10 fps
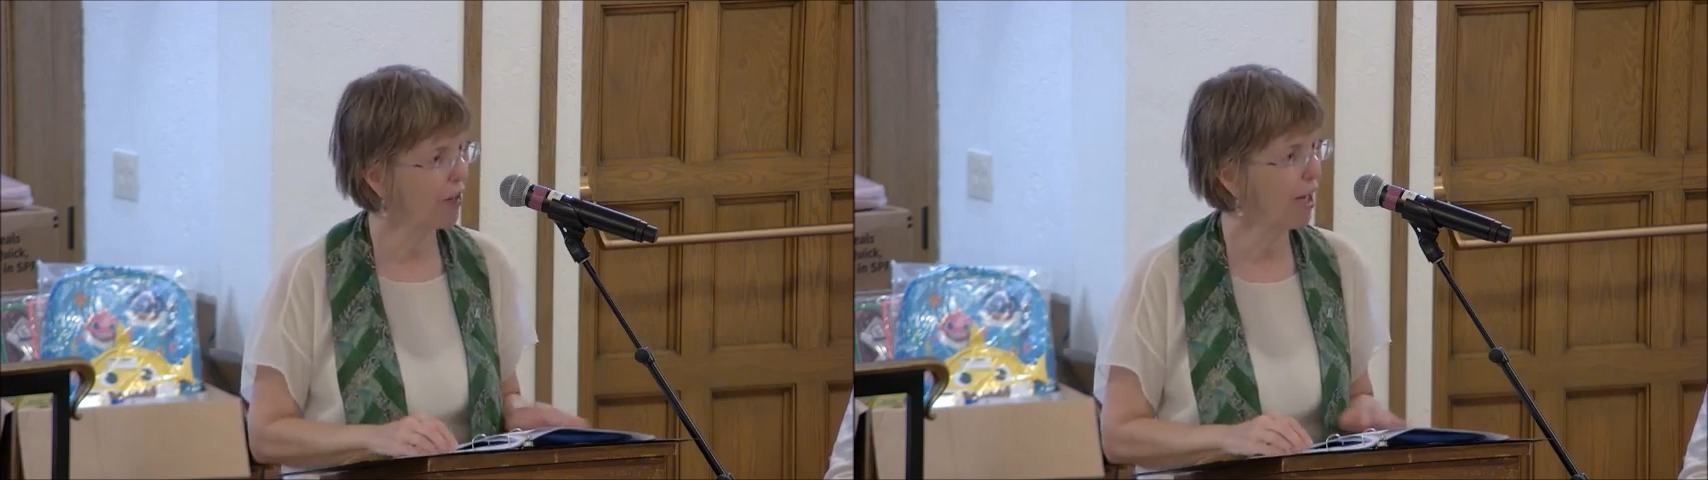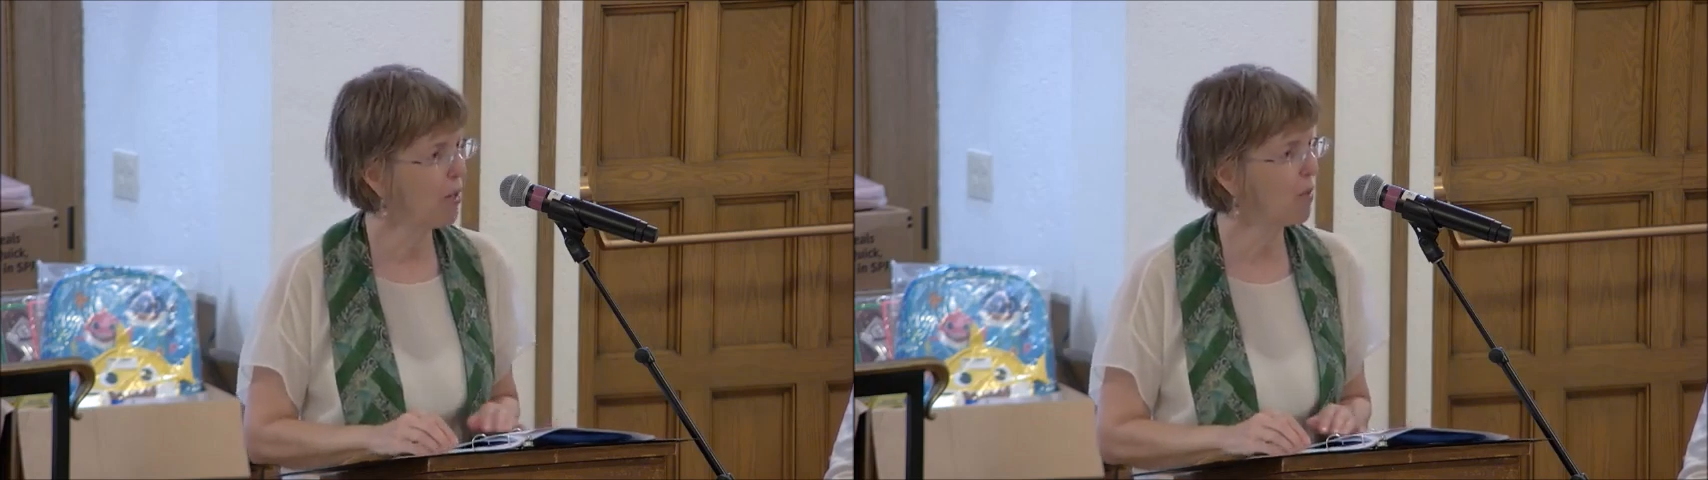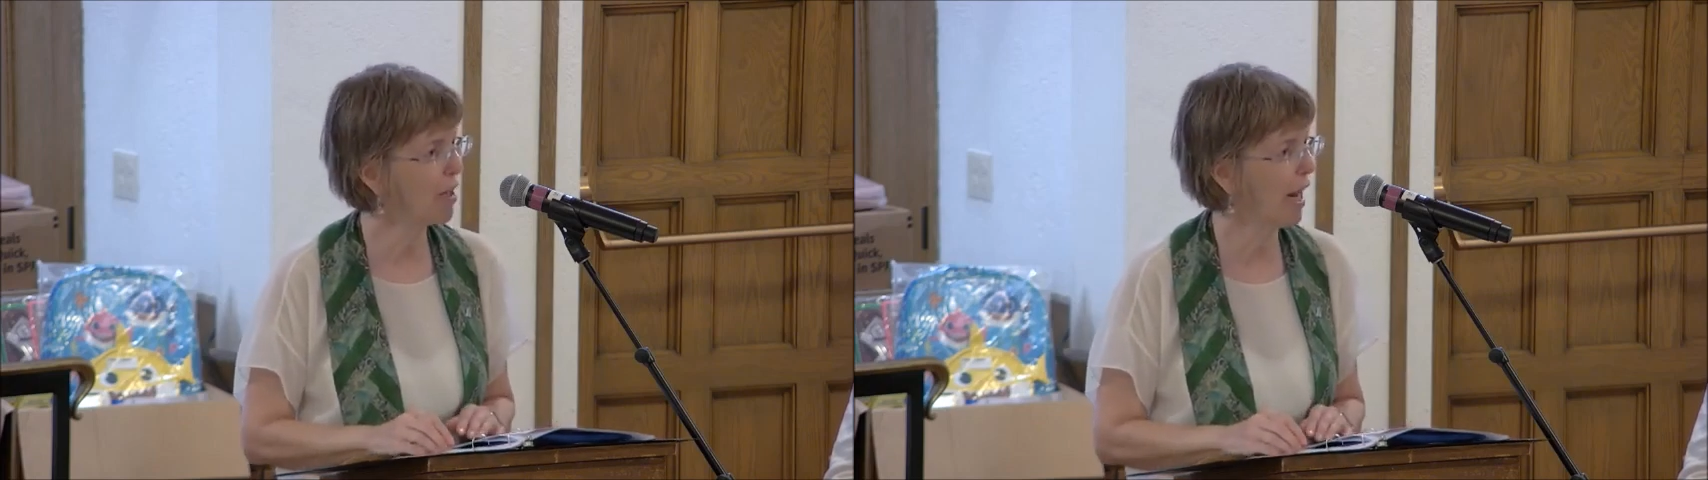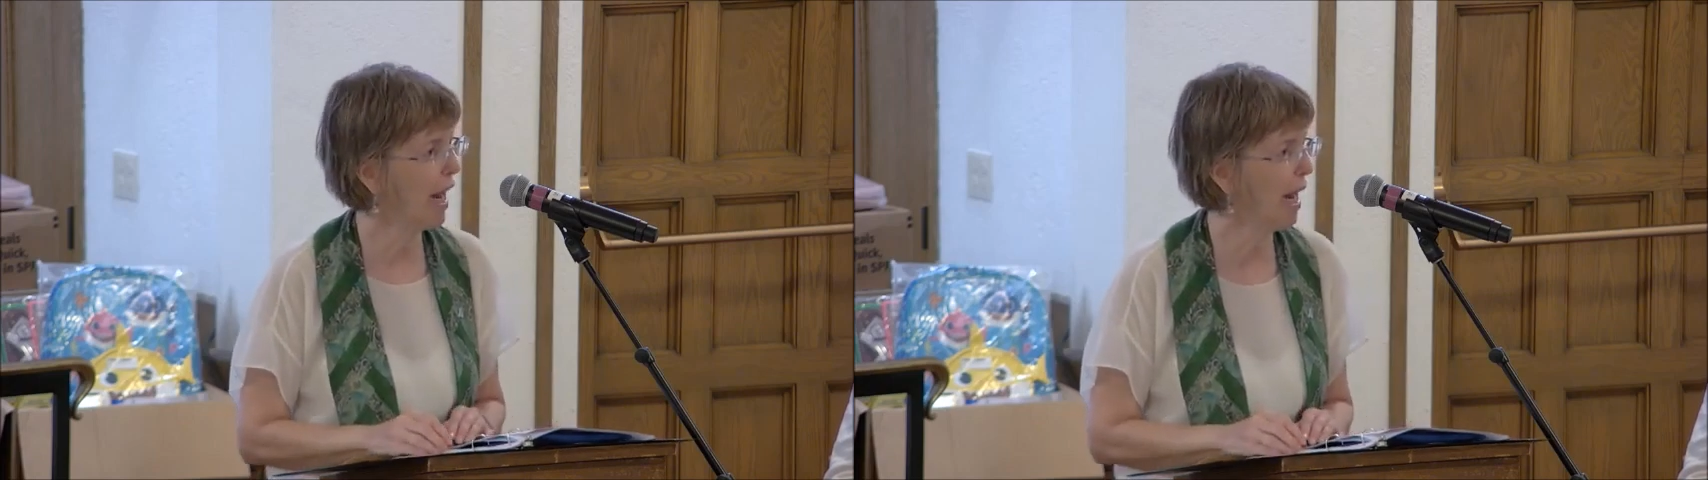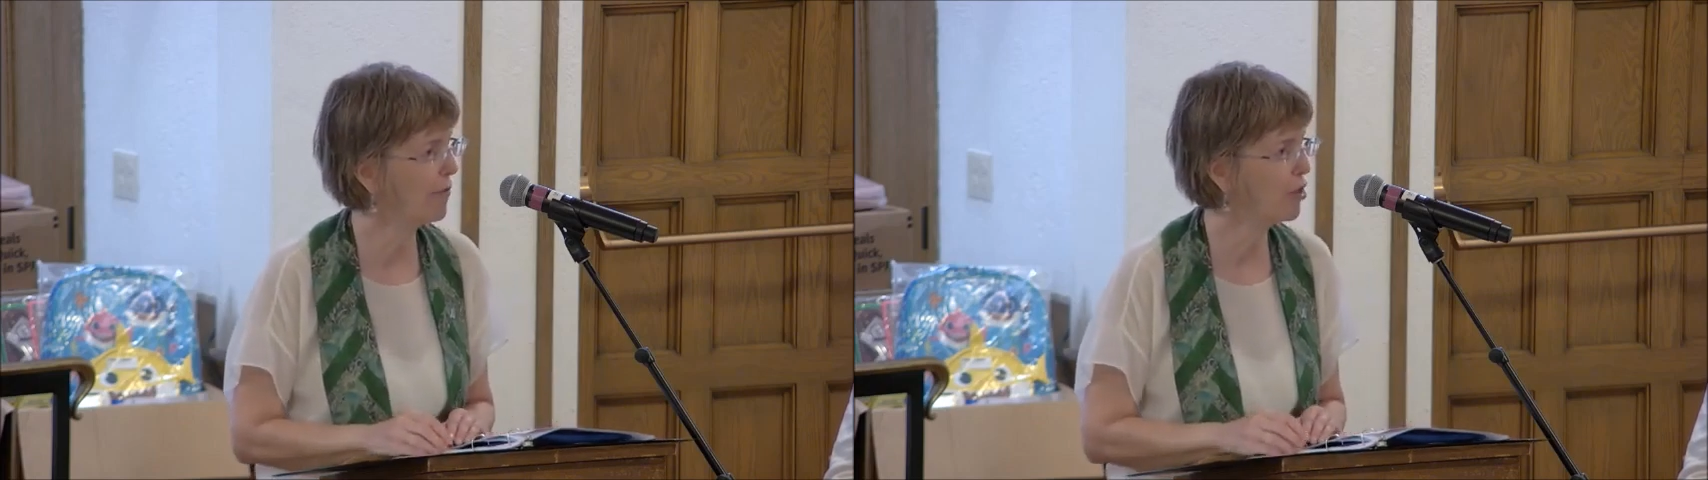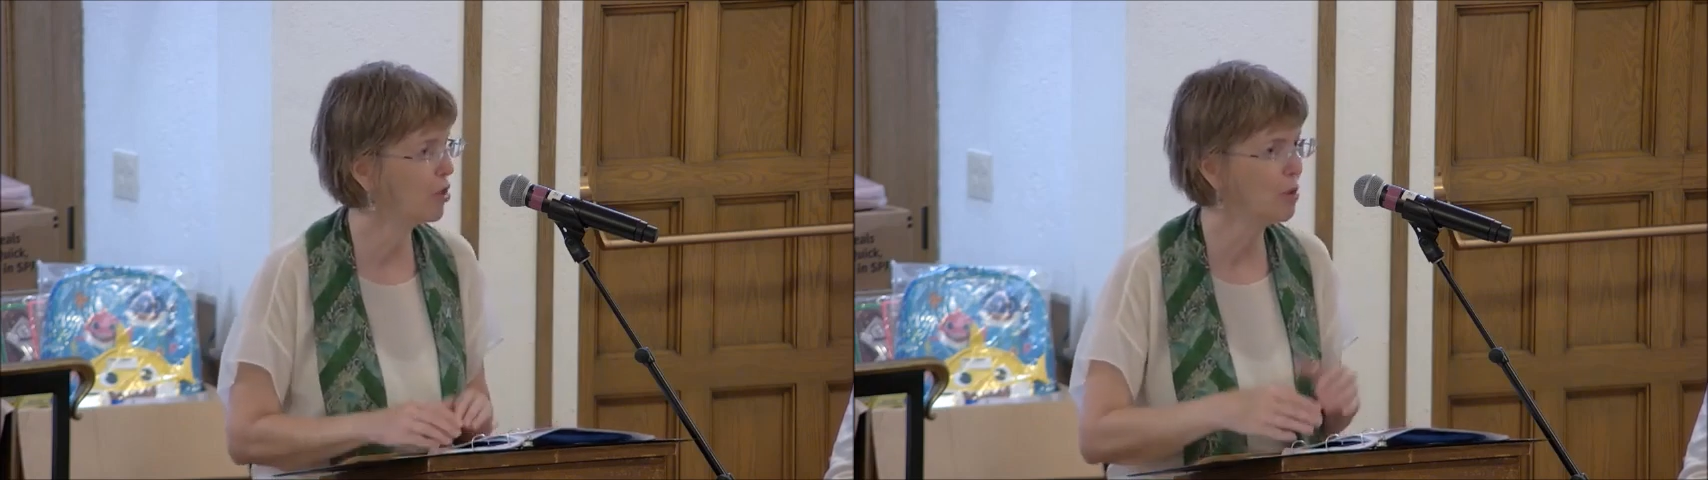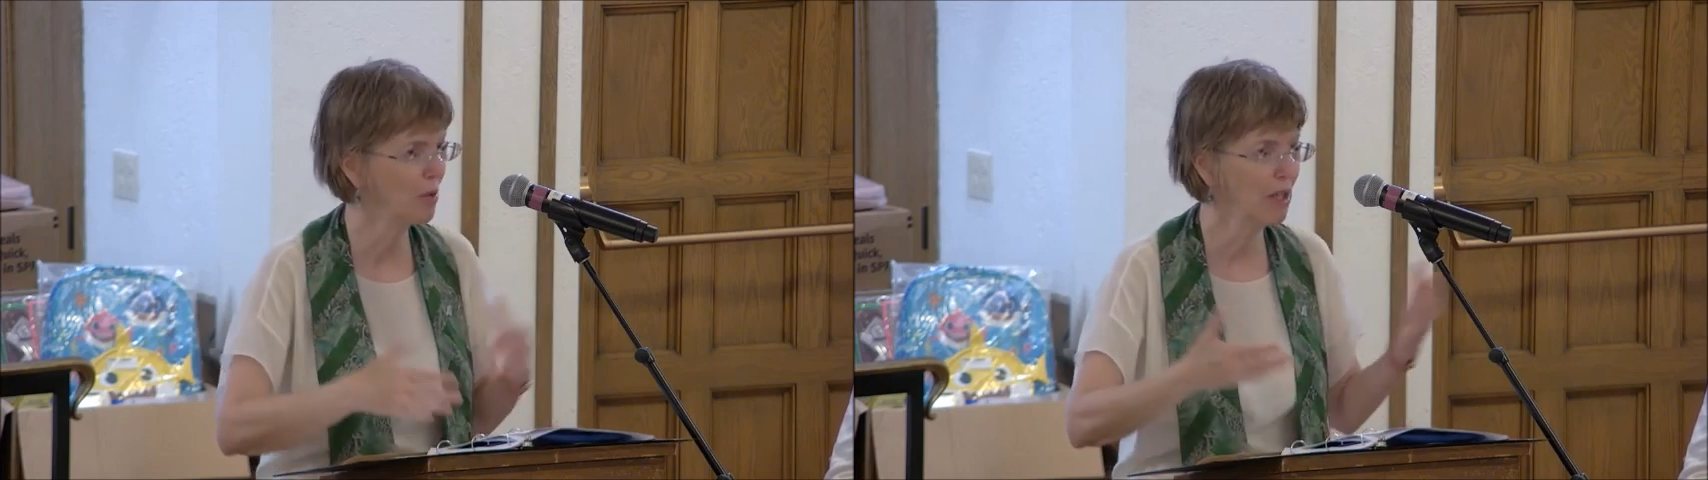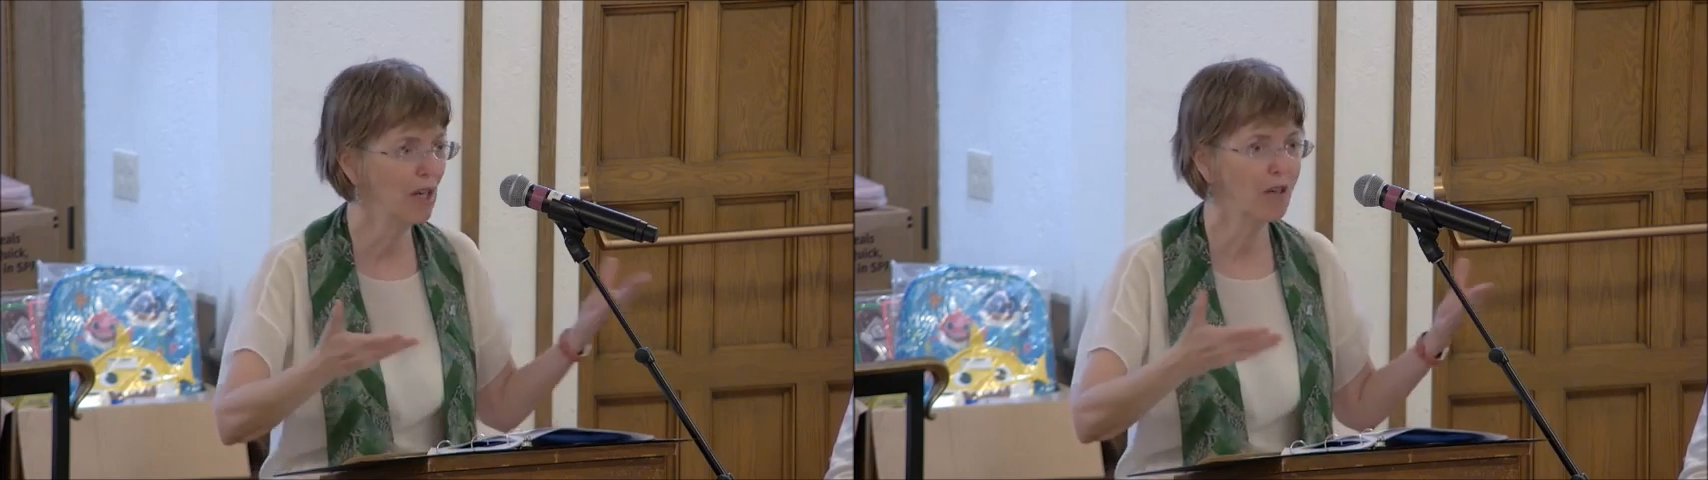They would have to